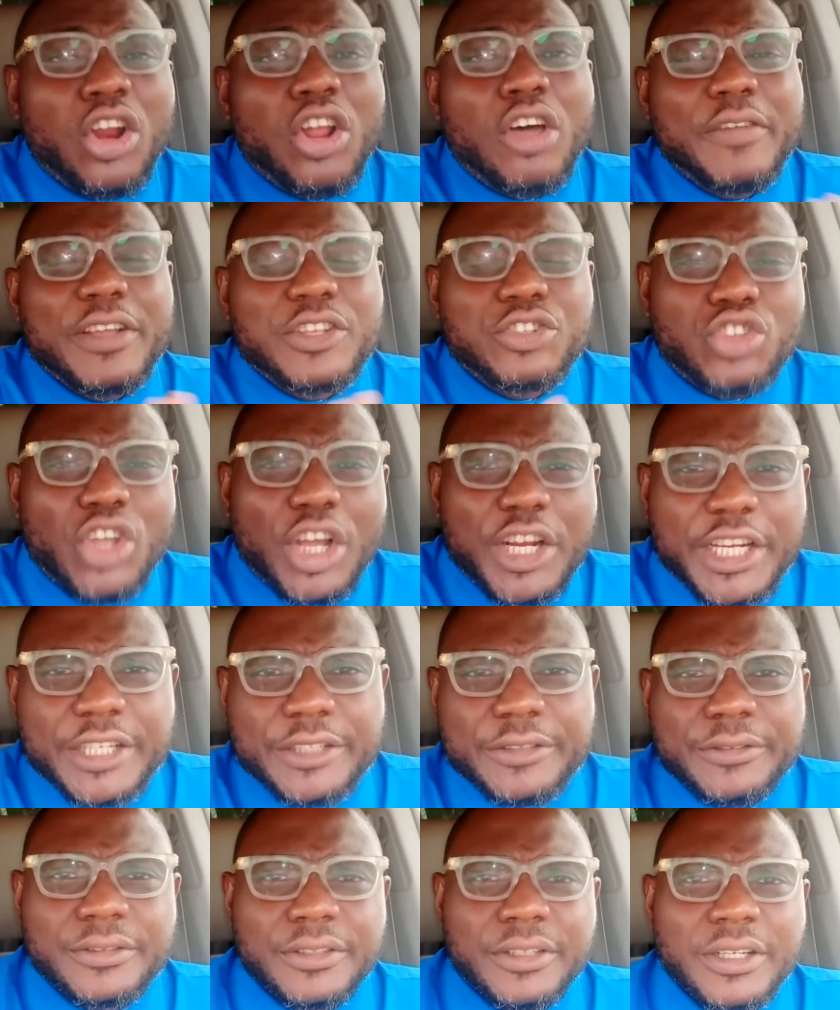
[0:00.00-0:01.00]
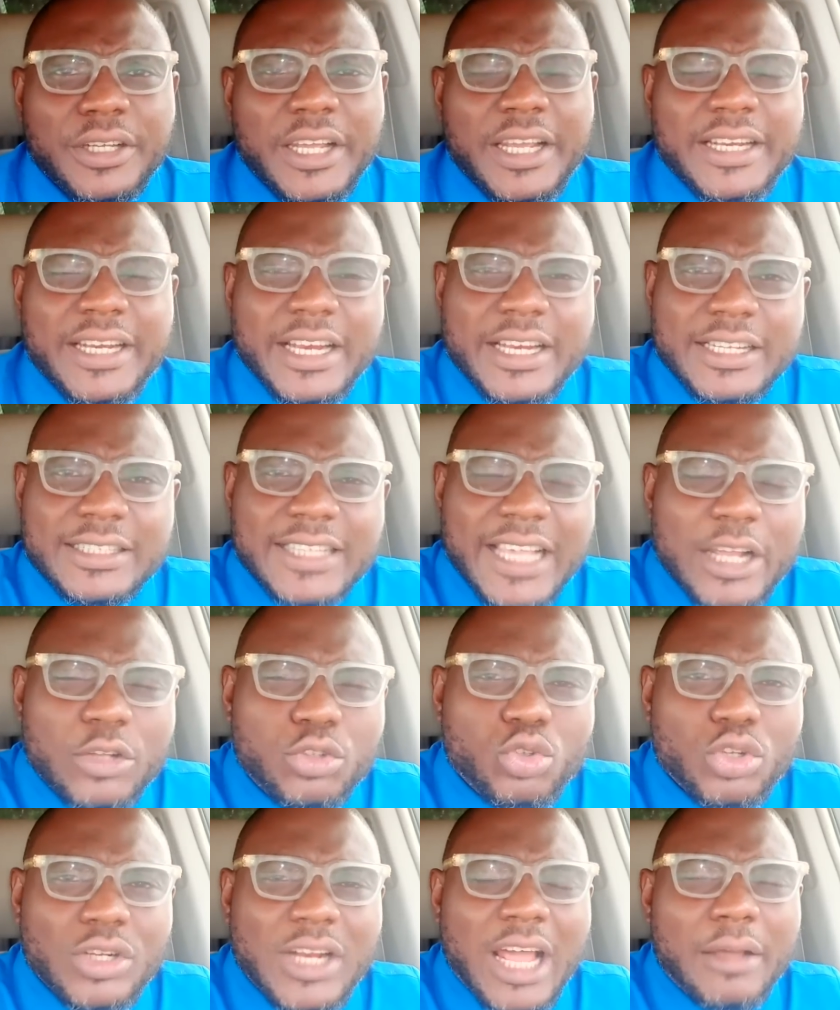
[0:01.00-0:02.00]
All of a sudden, they
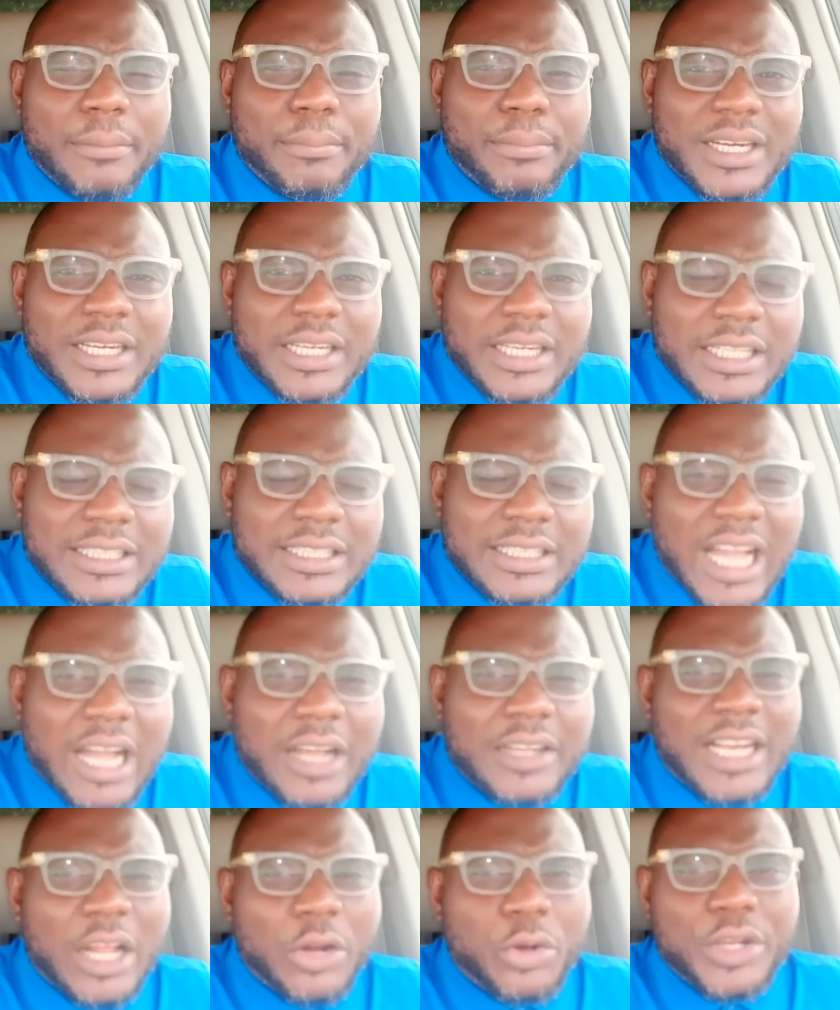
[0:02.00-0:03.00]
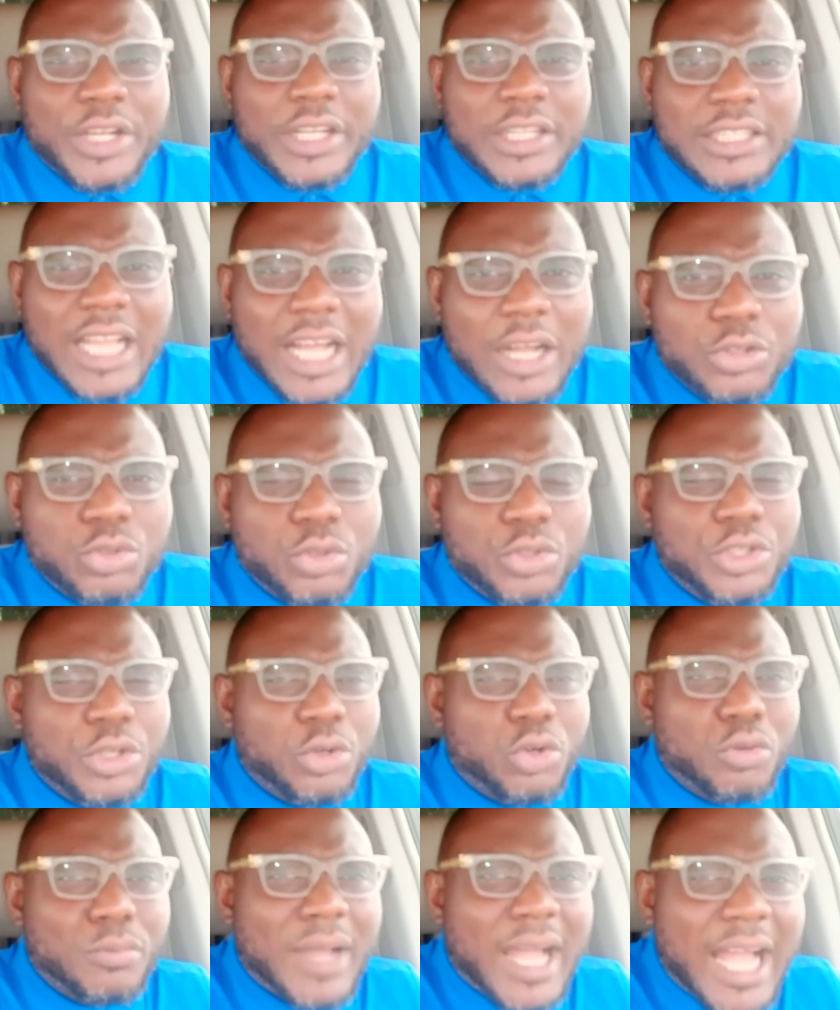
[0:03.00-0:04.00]
decide to now bring it down, narrow it down to
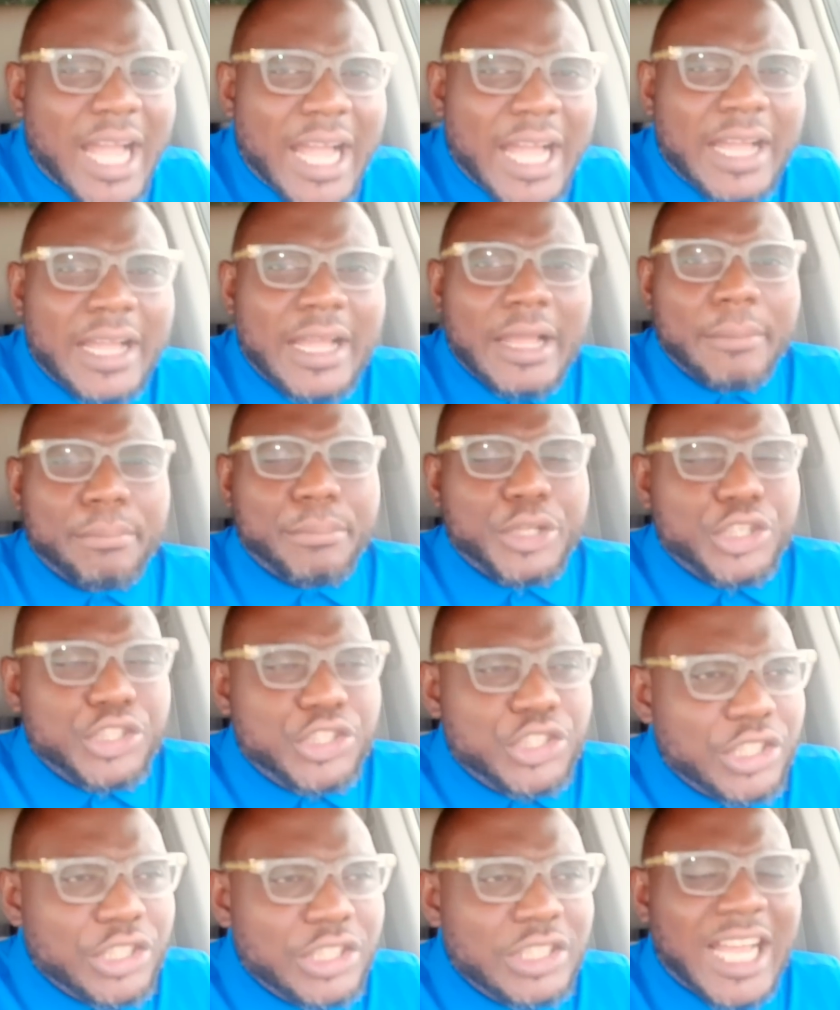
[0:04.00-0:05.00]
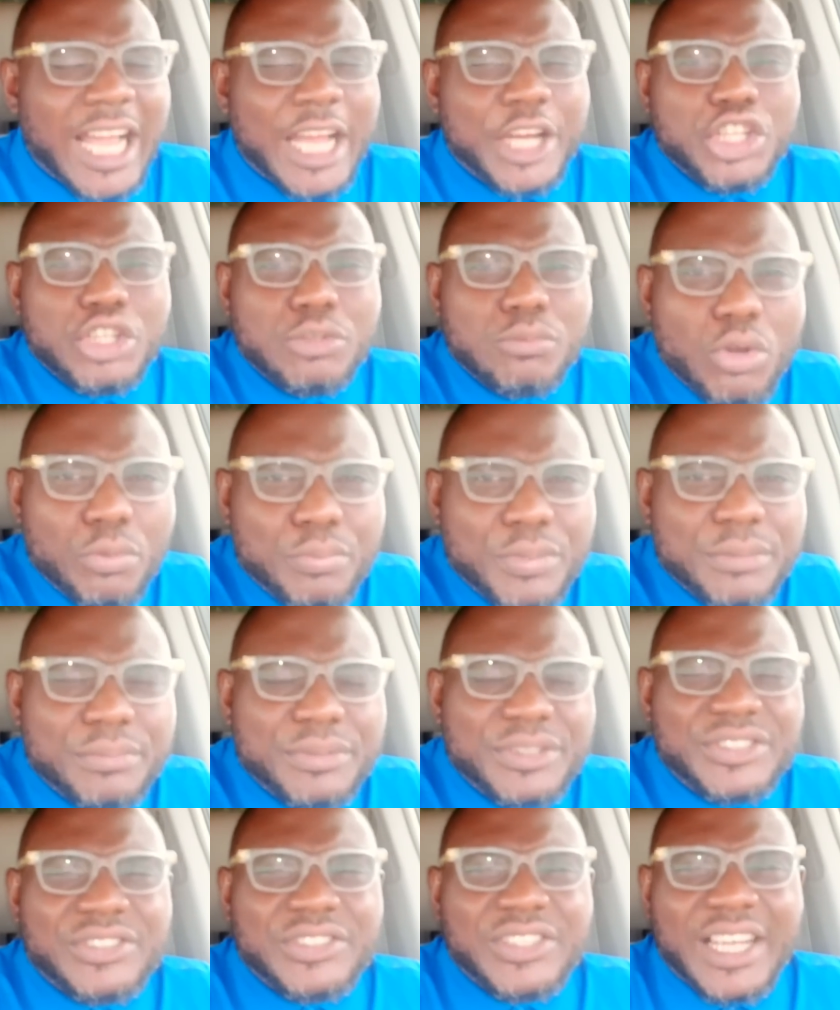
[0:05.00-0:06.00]
Yoruba, Pidgin and Igbo
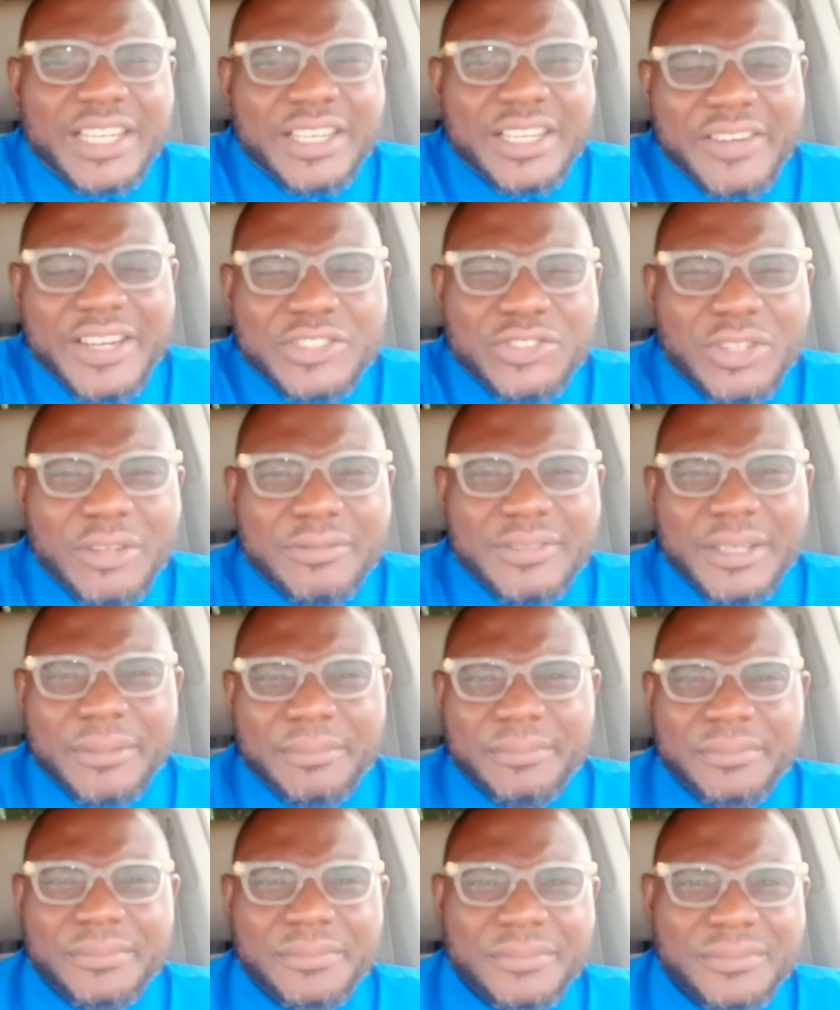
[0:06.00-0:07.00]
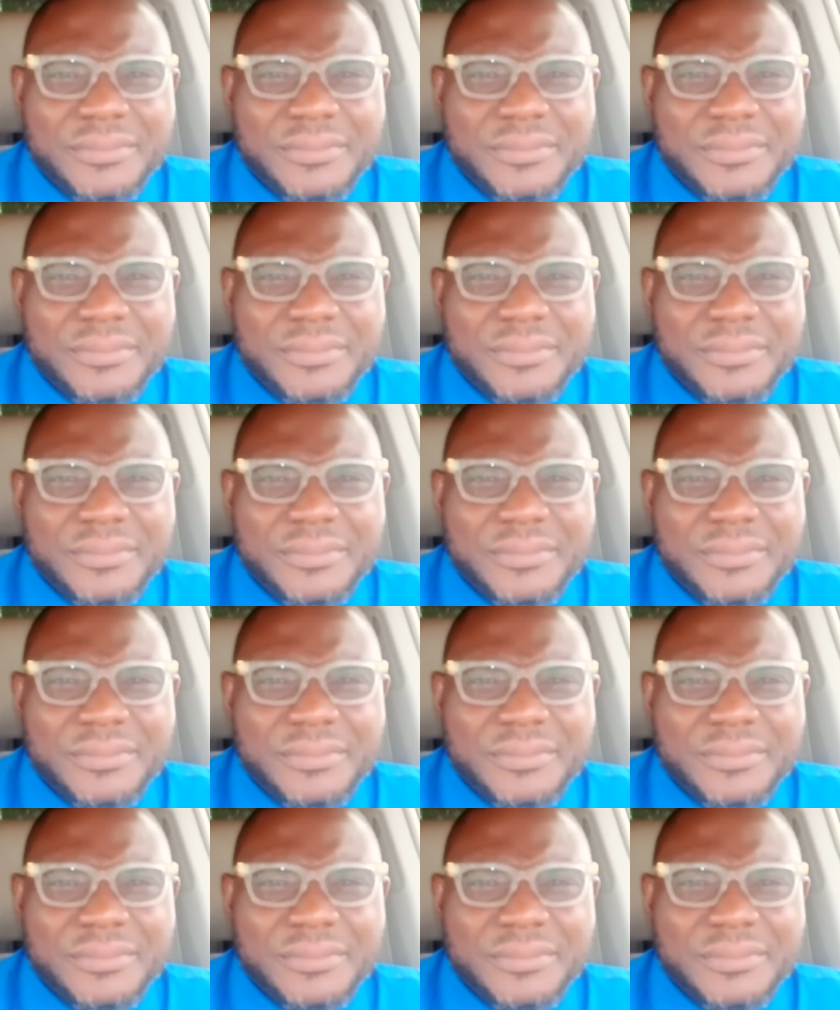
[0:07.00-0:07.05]
BBC and the rest of them.